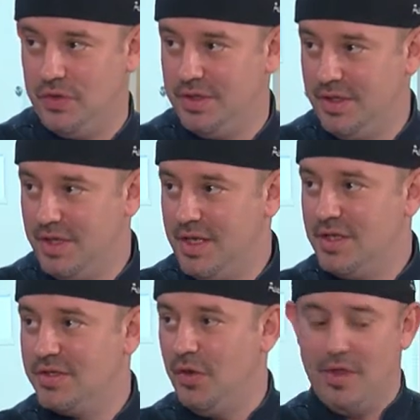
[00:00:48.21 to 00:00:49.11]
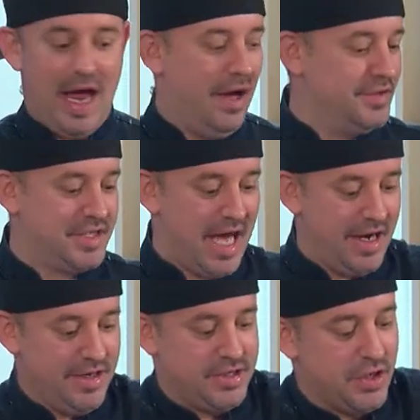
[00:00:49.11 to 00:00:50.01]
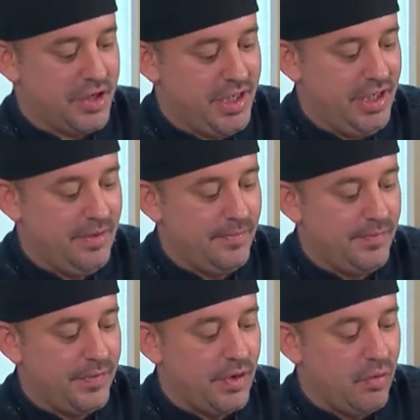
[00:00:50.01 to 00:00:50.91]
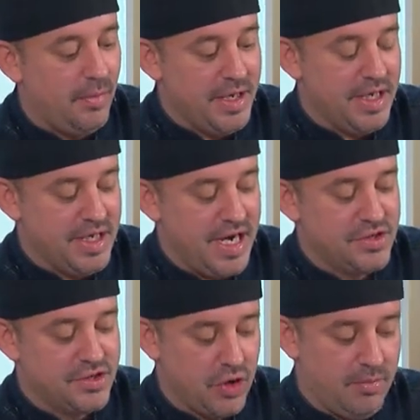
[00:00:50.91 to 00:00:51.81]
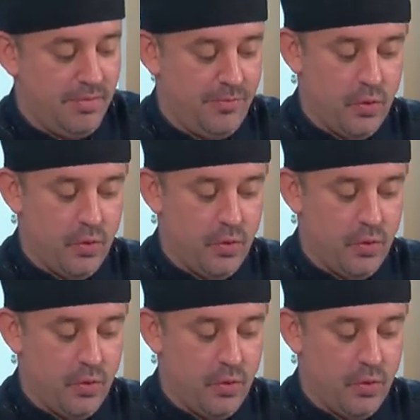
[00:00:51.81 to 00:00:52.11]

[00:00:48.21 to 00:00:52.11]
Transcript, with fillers: zone. So the outside of the turkey will be in the danger zone